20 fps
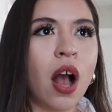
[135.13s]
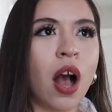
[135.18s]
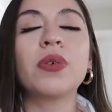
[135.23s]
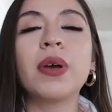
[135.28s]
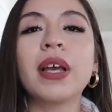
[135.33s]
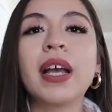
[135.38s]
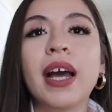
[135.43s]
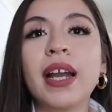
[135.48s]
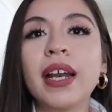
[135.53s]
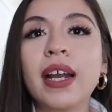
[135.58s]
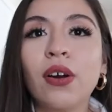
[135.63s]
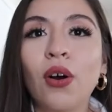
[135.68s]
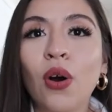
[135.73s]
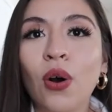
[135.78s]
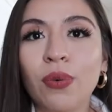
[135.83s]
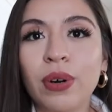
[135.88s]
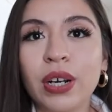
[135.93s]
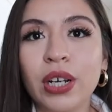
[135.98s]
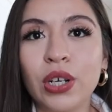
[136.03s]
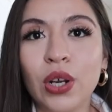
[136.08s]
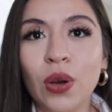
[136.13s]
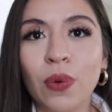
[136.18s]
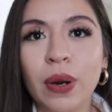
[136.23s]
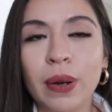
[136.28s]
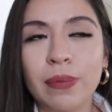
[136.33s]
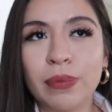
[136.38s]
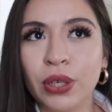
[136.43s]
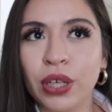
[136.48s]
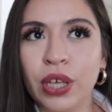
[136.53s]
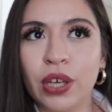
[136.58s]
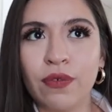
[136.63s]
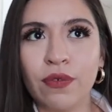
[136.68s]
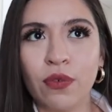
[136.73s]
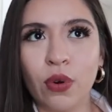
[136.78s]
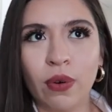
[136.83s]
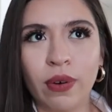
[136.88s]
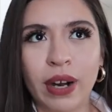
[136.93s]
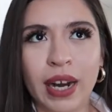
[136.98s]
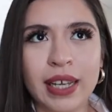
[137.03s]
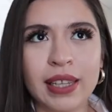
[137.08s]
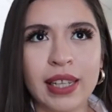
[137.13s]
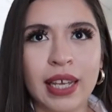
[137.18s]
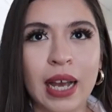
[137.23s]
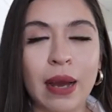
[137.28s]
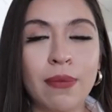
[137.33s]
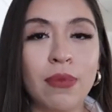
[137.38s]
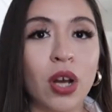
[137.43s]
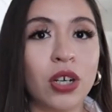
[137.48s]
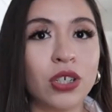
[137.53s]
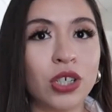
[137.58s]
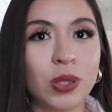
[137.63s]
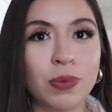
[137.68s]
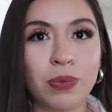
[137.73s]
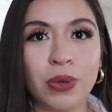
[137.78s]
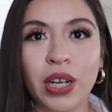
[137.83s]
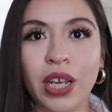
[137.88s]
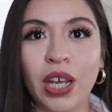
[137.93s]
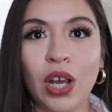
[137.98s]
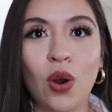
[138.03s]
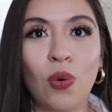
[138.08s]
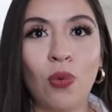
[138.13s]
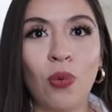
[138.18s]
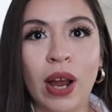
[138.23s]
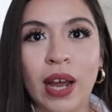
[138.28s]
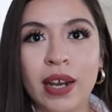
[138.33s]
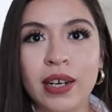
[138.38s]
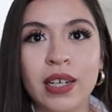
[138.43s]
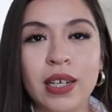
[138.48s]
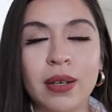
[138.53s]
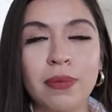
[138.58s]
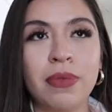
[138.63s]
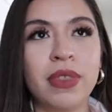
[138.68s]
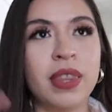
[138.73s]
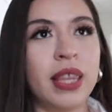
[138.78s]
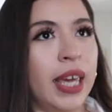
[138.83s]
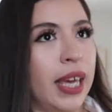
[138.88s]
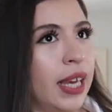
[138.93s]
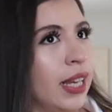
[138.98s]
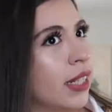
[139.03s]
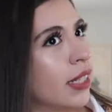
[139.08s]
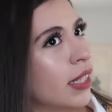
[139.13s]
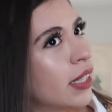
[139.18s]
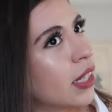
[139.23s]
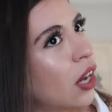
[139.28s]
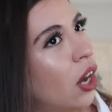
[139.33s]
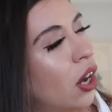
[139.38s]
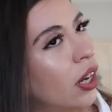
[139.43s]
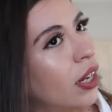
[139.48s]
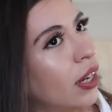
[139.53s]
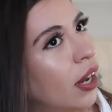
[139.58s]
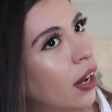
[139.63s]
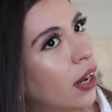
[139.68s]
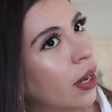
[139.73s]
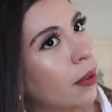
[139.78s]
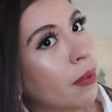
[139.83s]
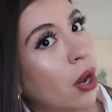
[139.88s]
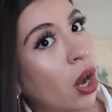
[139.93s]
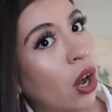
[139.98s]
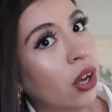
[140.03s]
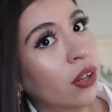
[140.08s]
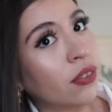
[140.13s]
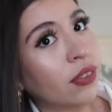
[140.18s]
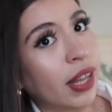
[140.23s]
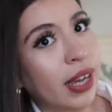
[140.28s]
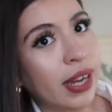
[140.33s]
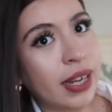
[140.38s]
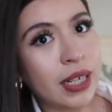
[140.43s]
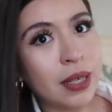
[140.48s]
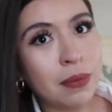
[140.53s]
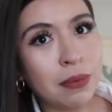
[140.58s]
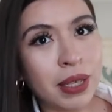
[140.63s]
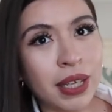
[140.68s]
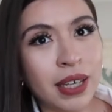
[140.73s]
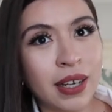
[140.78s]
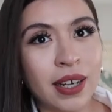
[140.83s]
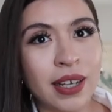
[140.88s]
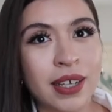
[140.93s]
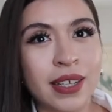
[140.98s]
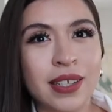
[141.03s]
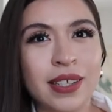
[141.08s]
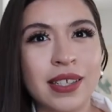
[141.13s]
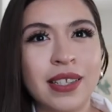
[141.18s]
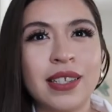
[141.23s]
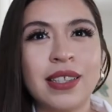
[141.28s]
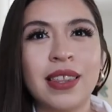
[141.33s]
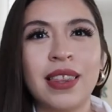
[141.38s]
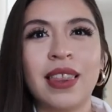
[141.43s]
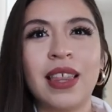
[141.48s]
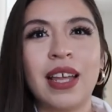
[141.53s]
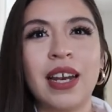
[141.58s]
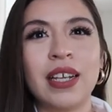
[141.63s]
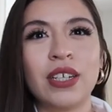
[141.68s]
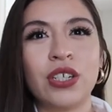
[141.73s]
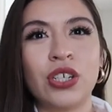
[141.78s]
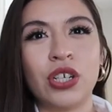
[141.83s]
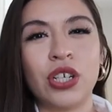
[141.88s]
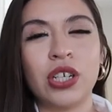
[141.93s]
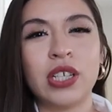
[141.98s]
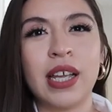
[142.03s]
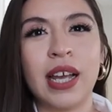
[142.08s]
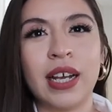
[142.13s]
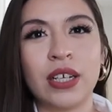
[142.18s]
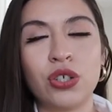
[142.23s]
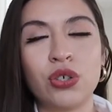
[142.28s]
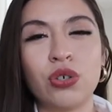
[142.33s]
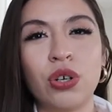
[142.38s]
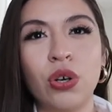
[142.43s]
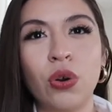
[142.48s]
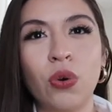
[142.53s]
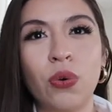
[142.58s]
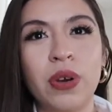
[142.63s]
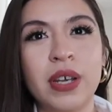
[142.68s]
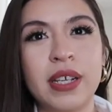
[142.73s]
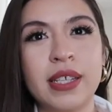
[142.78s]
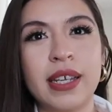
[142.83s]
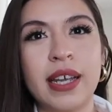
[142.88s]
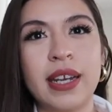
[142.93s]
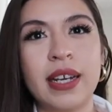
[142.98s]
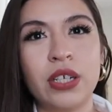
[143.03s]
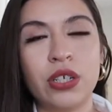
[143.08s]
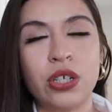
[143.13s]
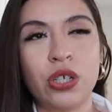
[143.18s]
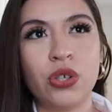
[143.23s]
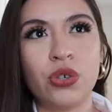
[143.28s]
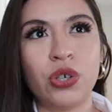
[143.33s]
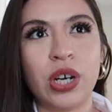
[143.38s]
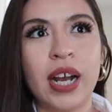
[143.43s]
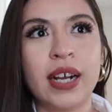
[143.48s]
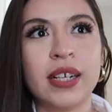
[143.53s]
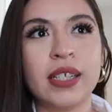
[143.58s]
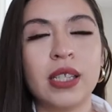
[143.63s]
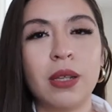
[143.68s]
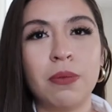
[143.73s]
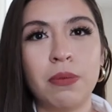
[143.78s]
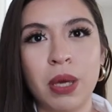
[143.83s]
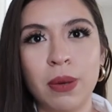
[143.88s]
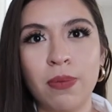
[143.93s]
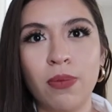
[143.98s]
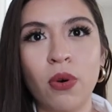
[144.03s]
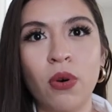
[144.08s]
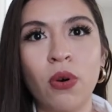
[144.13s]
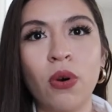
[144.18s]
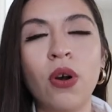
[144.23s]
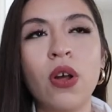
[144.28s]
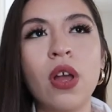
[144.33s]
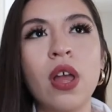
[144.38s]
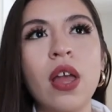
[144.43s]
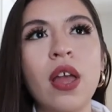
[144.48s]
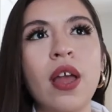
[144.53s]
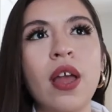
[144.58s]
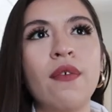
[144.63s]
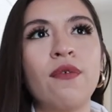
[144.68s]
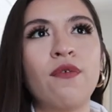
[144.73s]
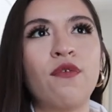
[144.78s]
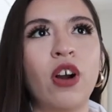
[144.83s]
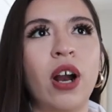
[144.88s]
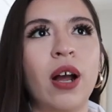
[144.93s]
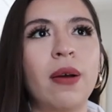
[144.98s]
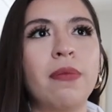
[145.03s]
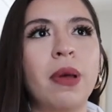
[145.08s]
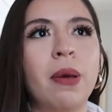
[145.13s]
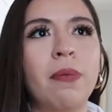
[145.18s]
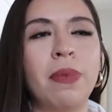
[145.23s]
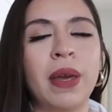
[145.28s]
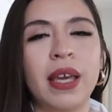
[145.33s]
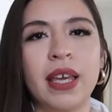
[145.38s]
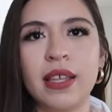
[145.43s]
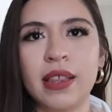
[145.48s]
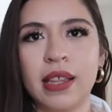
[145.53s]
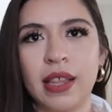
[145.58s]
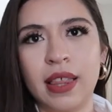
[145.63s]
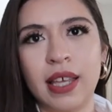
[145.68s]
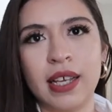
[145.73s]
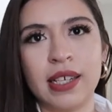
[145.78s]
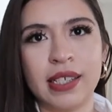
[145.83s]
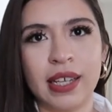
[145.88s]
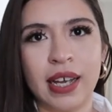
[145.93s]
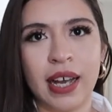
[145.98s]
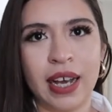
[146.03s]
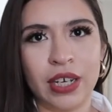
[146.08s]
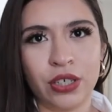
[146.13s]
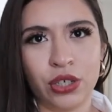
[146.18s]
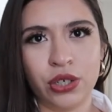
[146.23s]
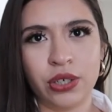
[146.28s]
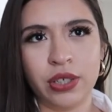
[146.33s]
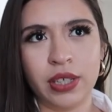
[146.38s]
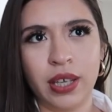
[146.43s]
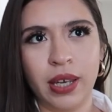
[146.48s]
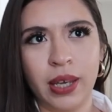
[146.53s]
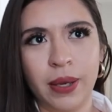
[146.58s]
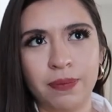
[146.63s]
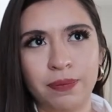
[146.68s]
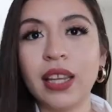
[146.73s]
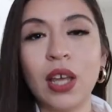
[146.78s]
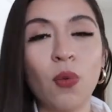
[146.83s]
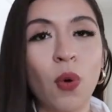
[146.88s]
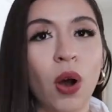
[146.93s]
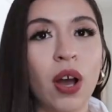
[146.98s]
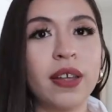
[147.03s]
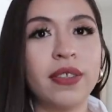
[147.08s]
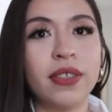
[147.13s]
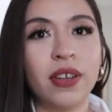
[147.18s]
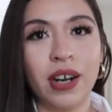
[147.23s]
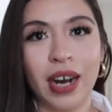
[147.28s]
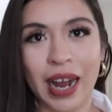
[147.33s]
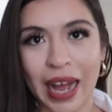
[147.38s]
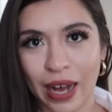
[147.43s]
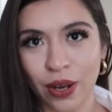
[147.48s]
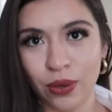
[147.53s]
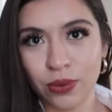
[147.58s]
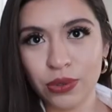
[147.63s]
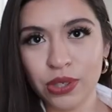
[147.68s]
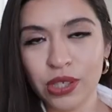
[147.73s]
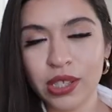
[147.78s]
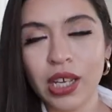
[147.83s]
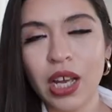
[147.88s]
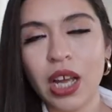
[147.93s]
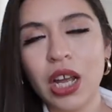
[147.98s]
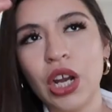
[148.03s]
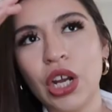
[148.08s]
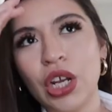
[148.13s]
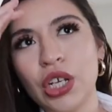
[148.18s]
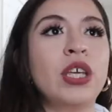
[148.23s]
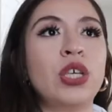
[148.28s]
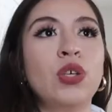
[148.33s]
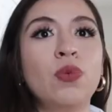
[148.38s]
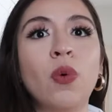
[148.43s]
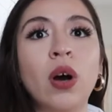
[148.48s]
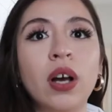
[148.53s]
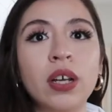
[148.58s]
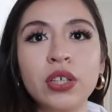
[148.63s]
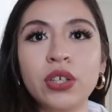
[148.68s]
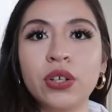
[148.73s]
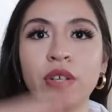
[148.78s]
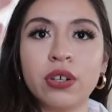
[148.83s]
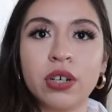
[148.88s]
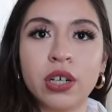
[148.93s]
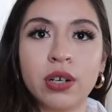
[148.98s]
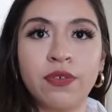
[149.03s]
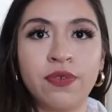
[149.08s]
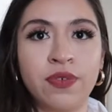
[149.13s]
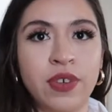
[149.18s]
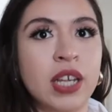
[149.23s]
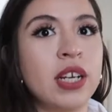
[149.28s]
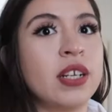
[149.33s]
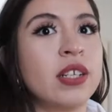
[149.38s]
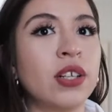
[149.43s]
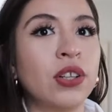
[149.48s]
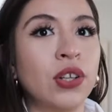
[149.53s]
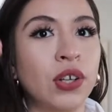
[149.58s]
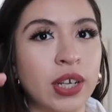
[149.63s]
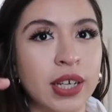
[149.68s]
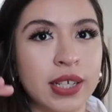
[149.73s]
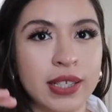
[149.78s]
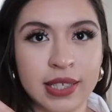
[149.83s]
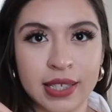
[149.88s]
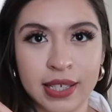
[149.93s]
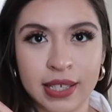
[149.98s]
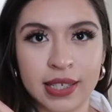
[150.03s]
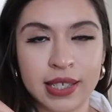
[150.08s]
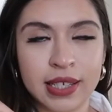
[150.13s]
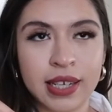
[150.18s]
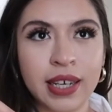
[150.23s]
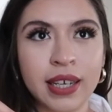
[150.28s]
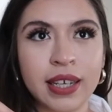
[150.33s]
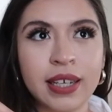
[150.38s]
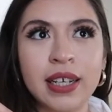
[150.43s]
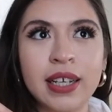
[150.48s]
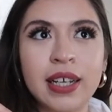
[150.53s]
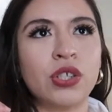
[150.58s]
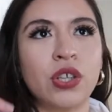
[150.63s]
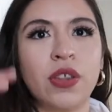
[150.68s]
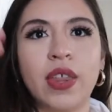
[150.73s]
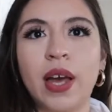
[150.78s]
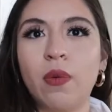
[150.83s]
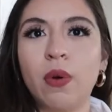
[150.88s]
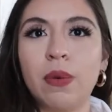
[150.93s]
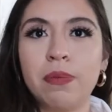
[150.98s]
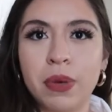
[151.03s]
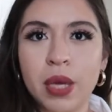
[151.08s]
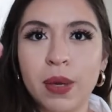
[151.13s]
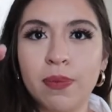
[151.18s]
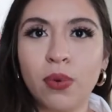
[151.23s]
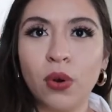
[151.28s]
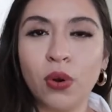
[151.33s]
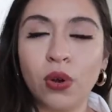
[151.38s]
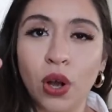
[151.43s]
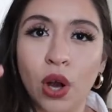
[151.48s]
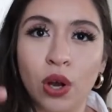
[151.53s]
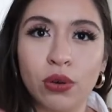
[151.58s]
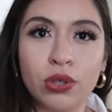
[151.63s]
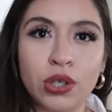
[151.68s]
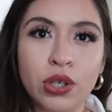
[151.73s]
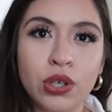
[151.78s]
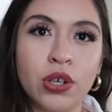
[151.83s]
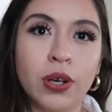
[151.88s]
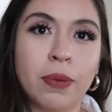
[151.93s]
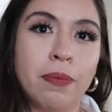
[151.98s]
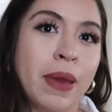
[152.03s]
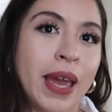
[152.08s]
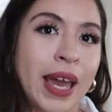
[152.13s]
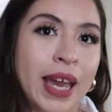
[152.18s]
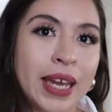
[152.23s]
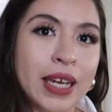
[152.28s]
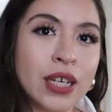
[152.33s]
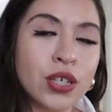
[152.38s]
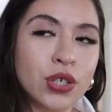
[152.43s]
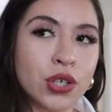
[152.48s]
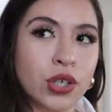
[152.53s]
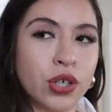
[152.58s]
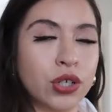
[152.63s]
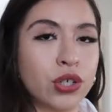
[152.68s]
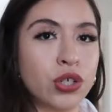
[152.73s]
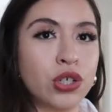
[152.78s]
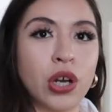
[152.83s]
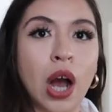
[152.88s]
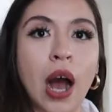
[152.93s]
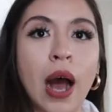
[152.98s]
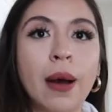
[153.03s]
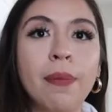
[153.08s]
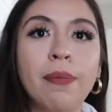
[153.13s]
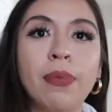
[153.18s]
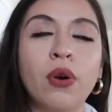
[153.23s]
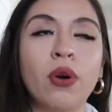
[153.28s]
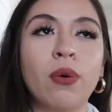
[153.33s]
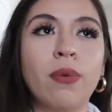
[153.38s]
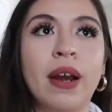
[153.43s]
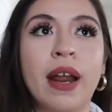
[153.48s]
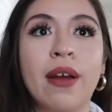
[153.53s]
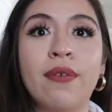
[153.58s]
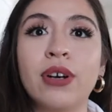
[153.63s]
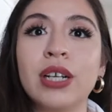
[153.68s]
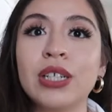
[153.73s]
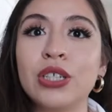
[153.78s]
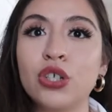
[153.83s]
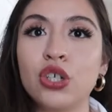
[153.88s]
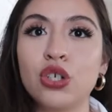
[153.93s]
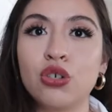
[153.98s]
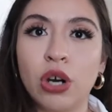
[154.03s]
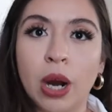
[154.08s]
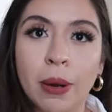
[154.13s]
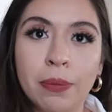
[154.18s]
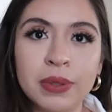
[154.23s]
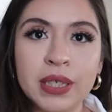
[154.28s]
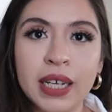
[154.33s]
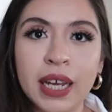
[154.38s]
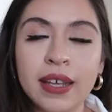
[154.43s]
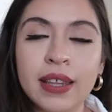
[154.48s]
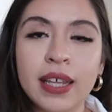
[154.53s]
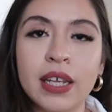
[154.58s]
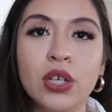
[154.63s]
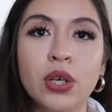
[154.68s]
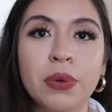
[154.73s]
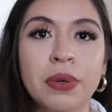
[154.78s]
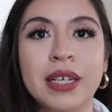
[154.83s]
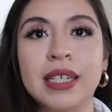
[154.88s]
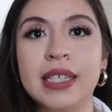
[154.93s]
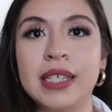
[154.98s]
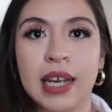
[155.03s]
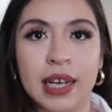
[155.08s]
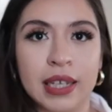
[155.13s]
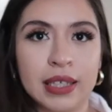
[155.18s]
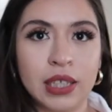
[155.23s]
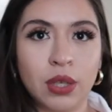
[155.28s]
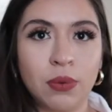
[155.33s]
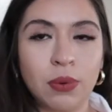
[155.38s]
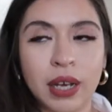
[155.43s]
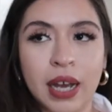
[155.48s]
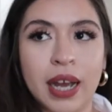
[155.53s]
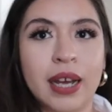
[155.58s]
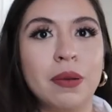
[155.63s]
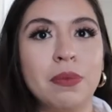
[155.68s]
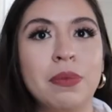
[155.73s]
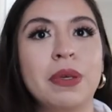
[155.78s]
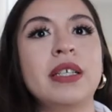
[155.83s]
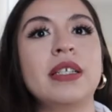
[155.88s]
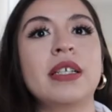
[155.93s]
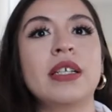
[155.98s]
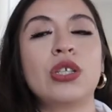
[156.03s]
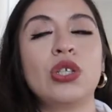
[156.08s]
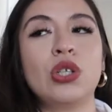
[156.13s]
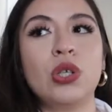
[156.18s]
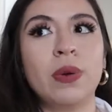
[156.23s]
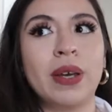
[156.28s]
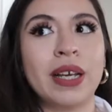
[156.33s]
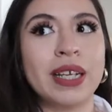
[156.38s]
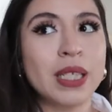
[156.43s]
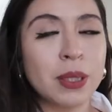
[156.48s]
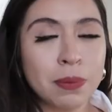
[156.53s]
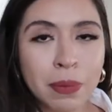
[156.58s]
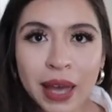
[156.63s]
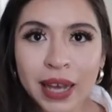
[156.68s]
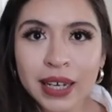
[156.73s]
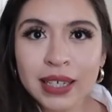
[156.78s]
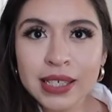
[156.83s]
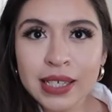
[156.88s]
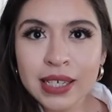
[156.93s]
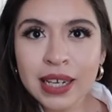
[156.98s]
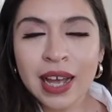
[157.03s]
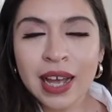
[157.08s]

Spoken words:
So I kind of already know what I'm looking for, right? Like I'm not just putting random things online because then it's just extra noise and it distracts the people from picking the things that actually they want in their house. You want your feed to look consistent so that when people go to your page or your shop or whenever it's drop day, they know exactly what kind of pieces to expect.